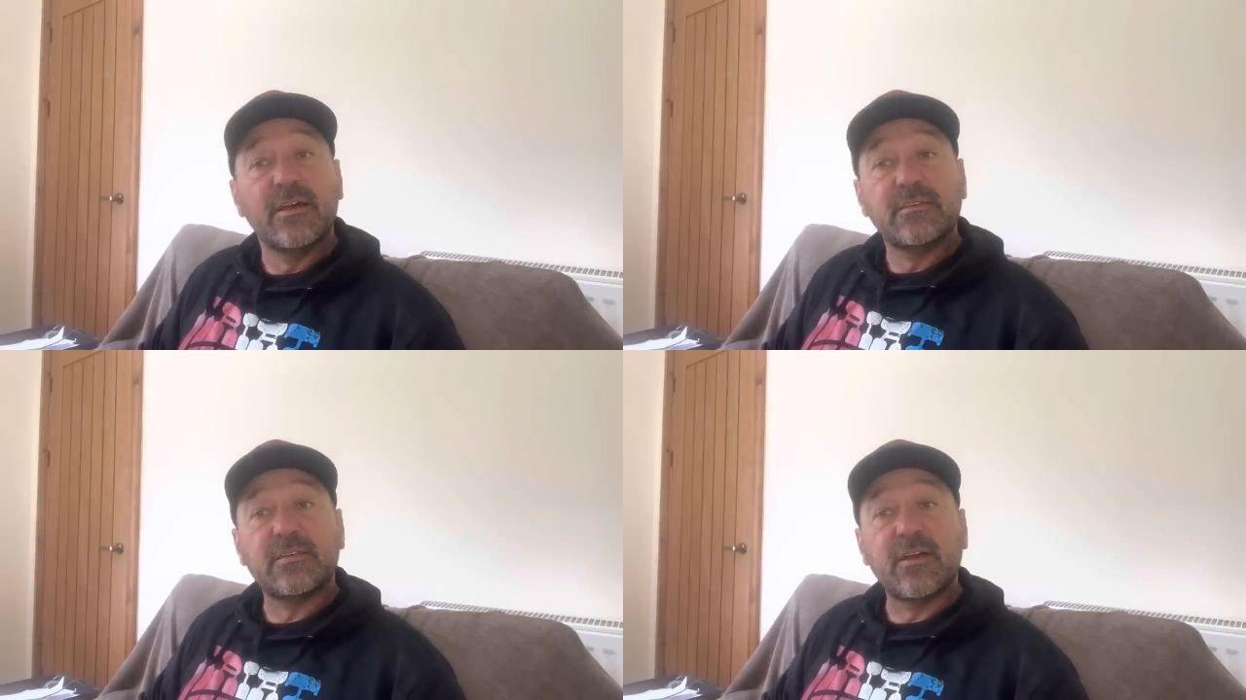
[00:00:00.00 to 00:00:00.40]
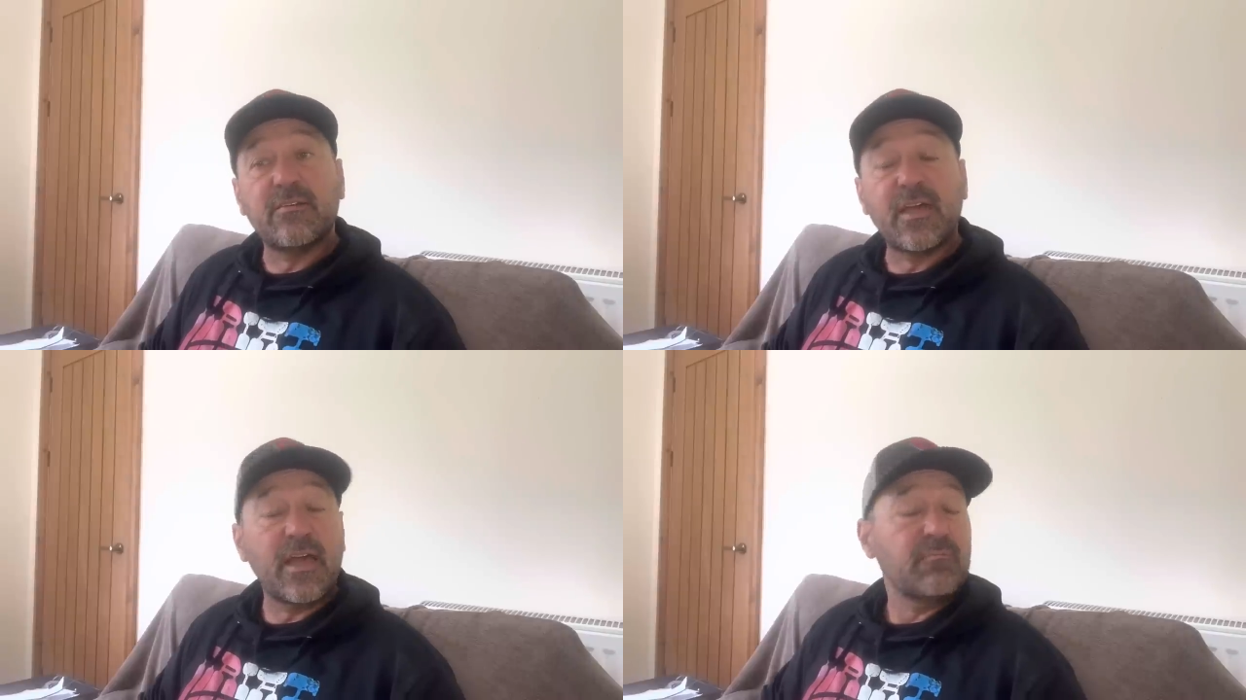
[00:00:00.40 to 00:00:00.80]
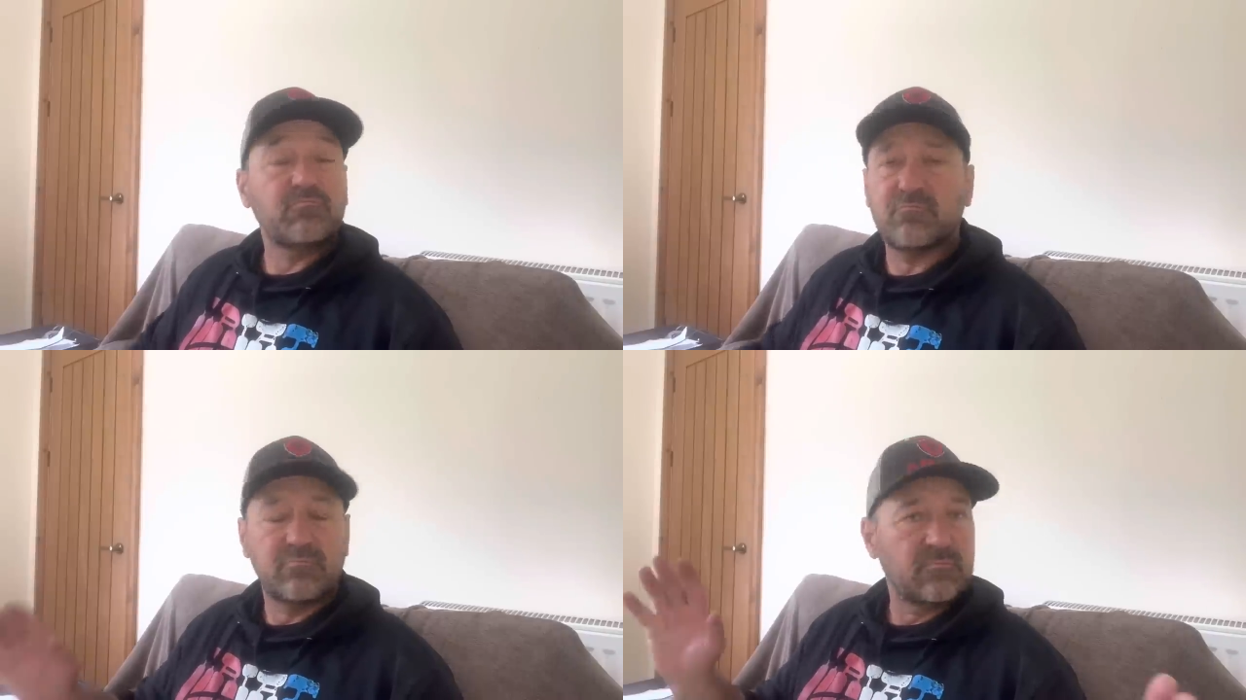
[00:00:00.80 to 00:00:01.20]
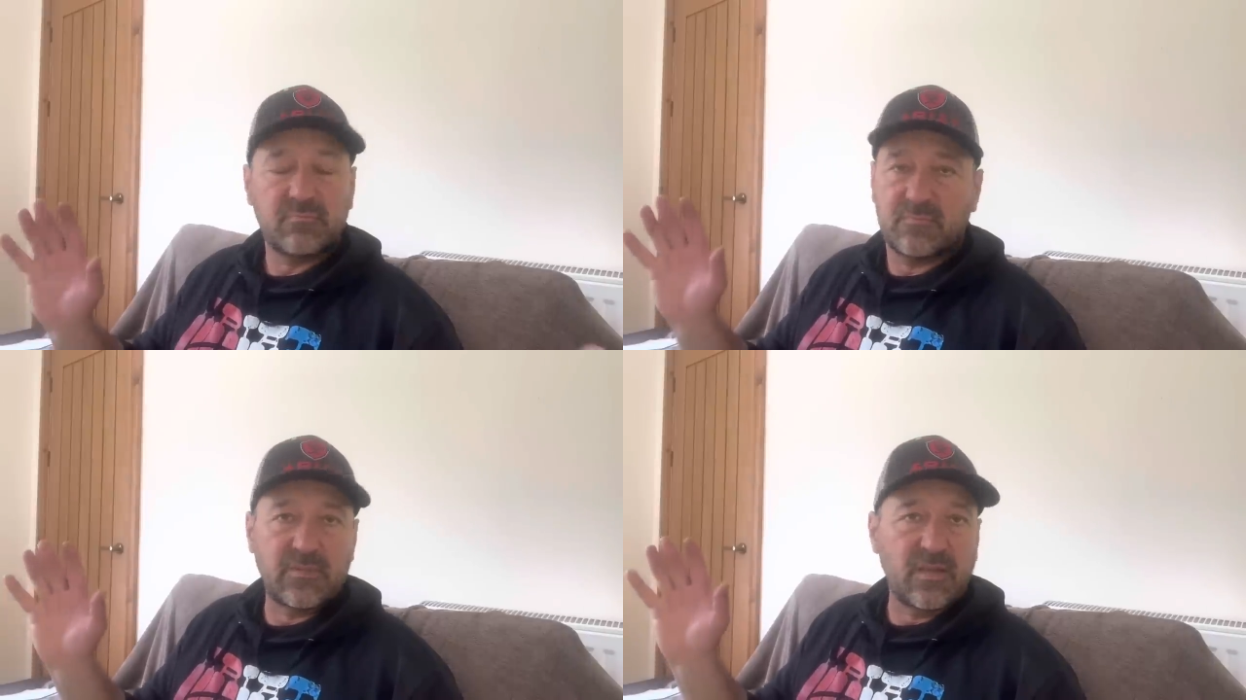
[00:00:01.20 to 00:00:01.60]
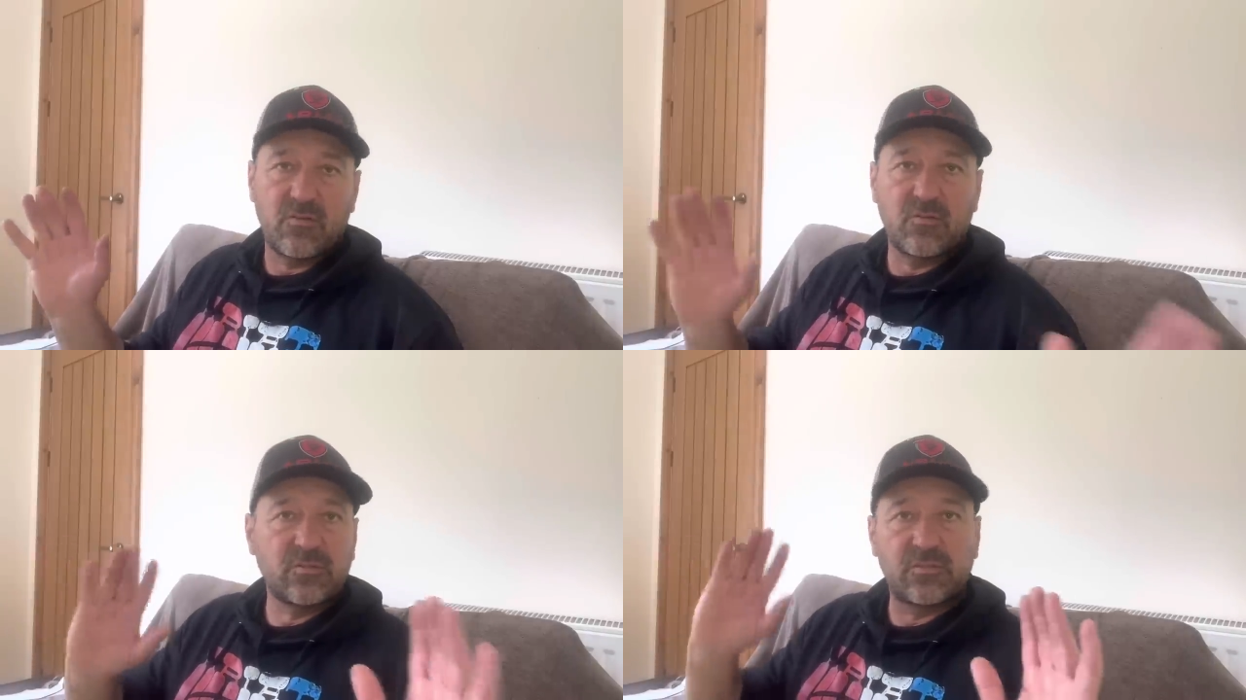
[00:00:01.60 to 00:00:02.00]
So yeah, that
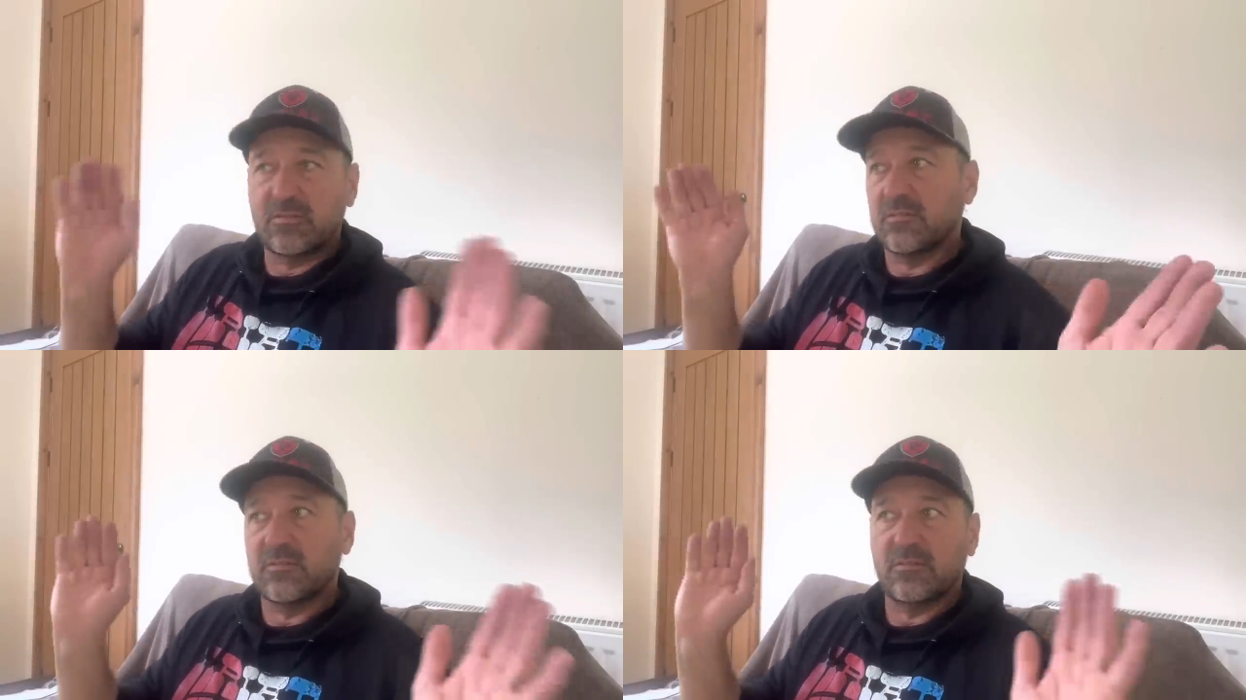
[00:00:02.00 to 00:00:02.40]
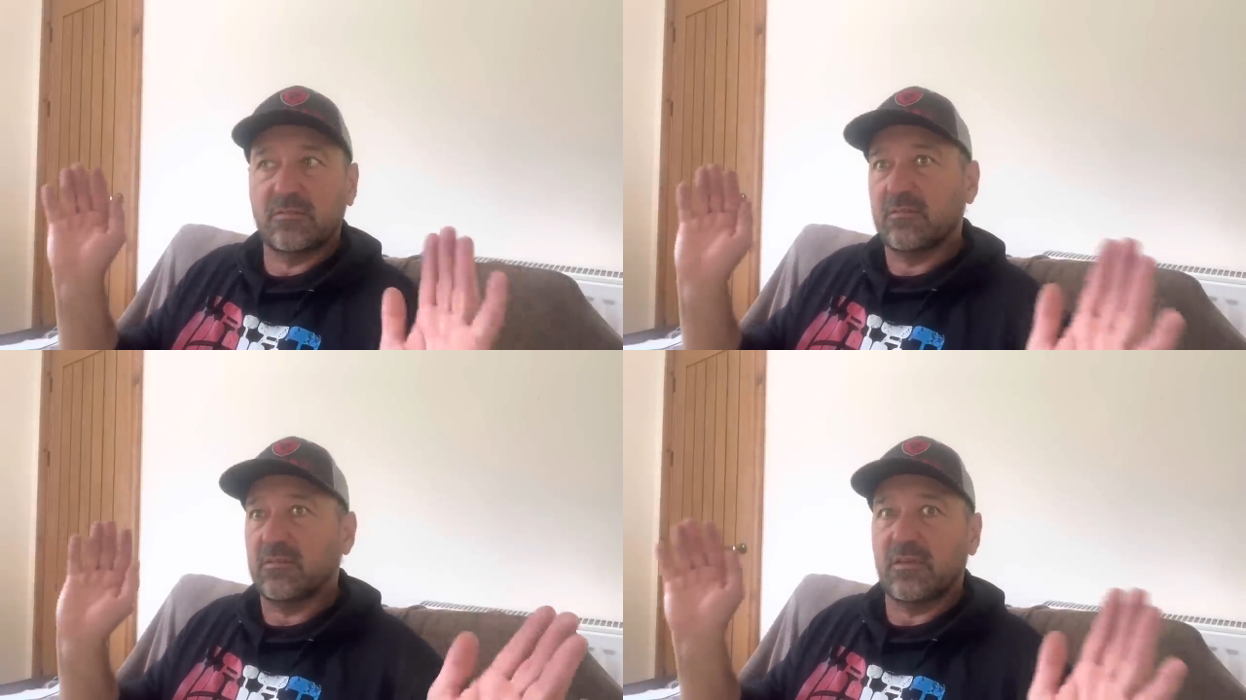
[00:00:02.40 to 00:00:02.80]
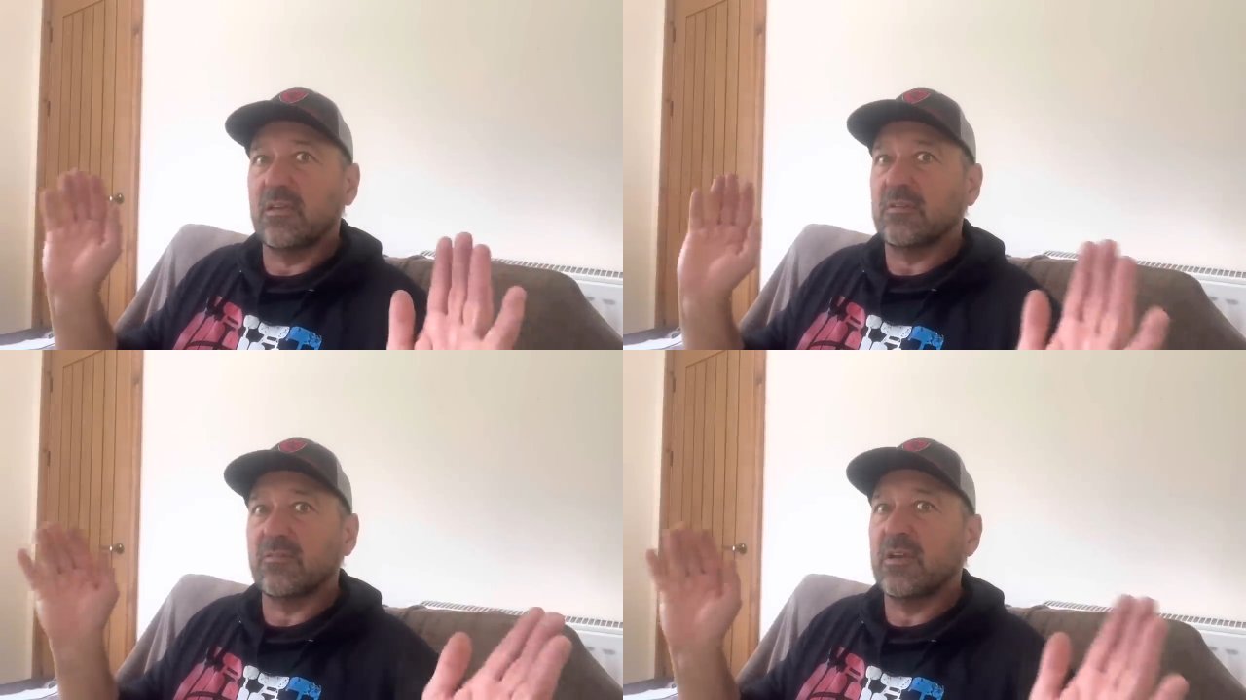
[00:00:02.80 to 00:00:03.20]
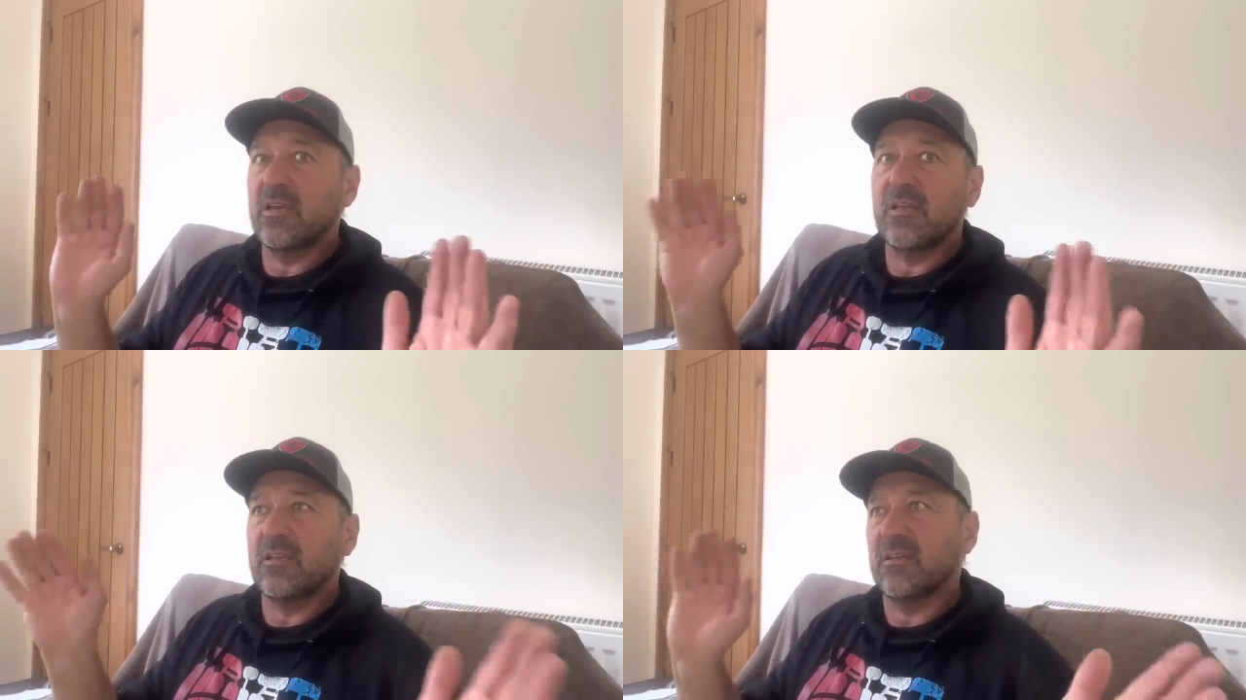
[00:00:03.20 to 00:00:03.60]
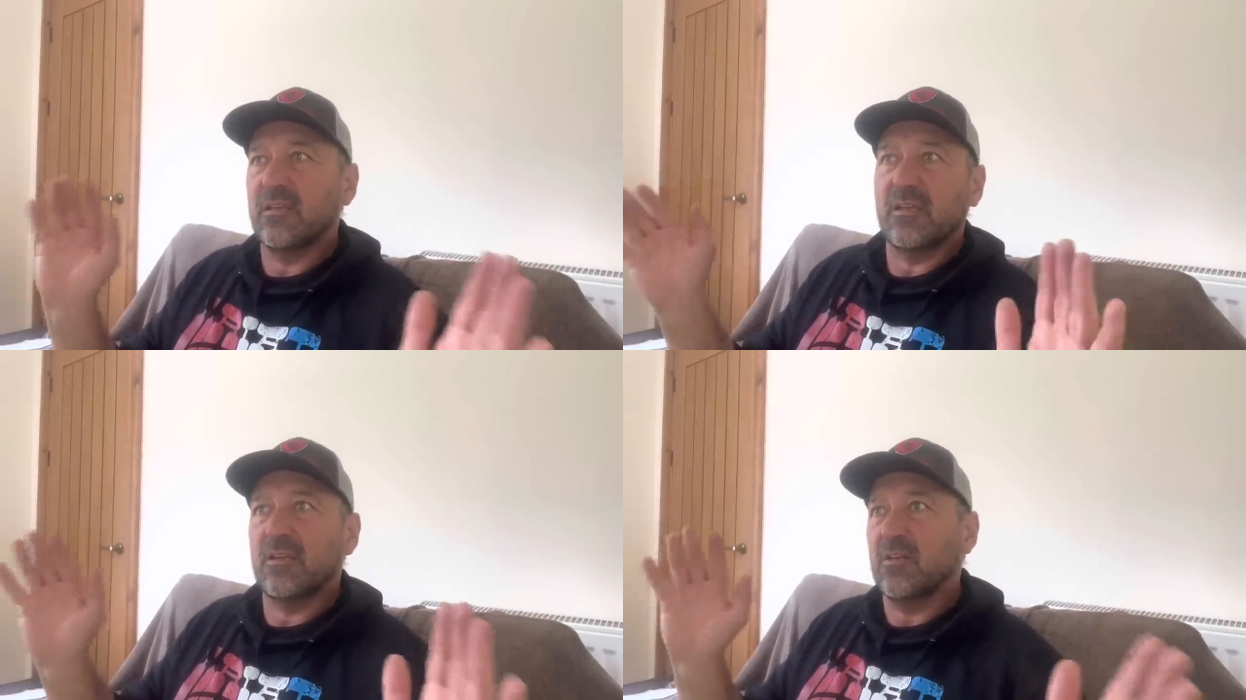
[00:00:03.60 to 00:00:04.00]
horse is really
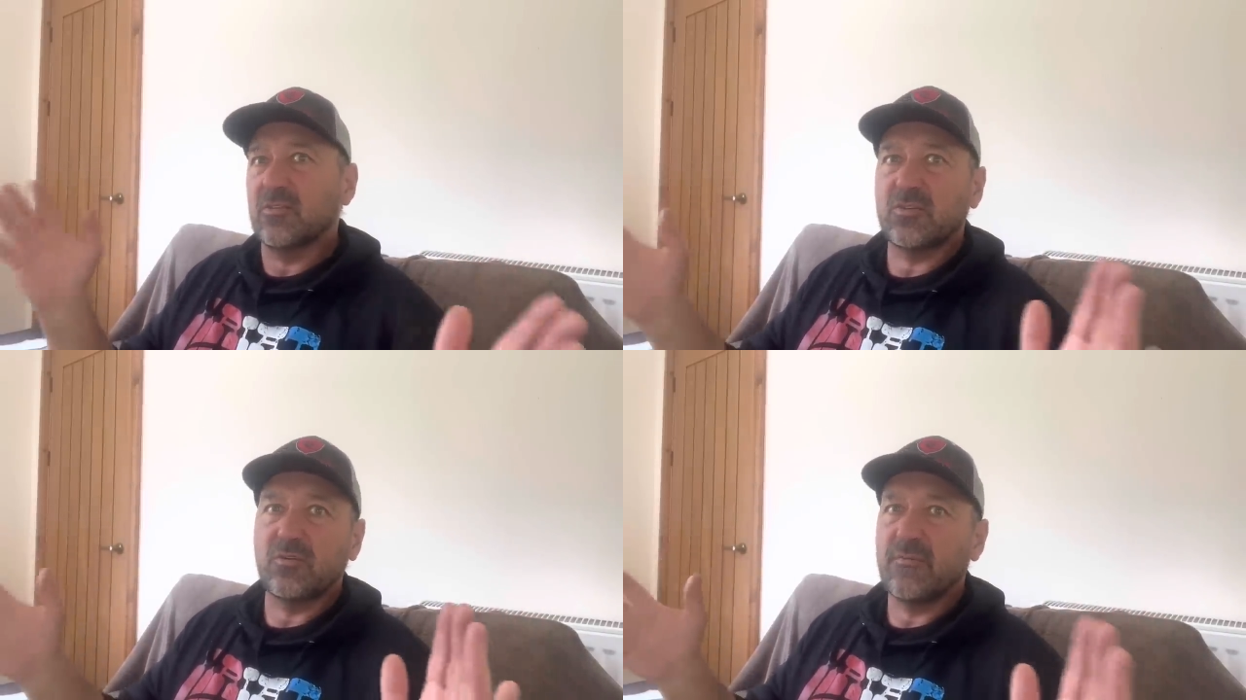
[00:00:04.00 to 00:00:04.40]
not sure